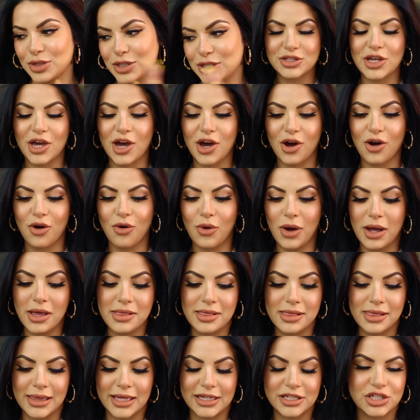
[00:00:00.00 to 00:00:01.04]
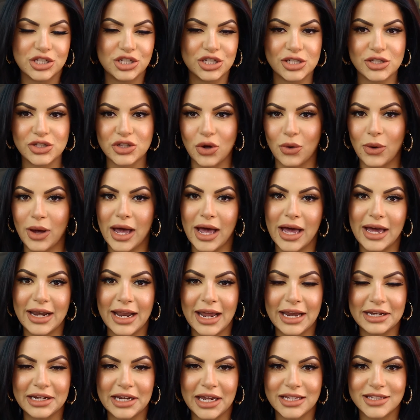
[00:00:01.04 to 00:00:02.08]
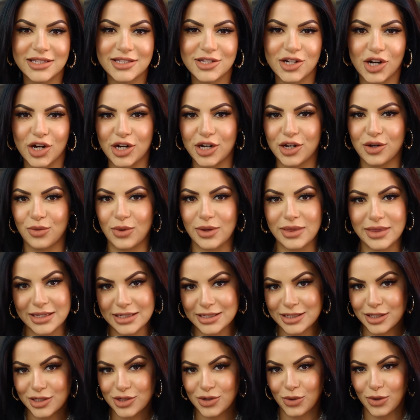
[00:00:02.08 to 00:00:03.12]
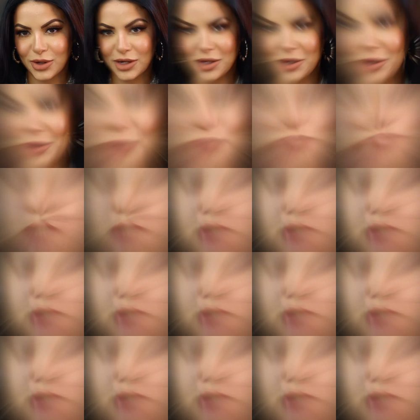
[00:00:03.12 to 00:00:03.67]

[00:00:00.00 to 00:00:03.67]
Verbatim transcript: So let's just go ahead and get started with this tutorial.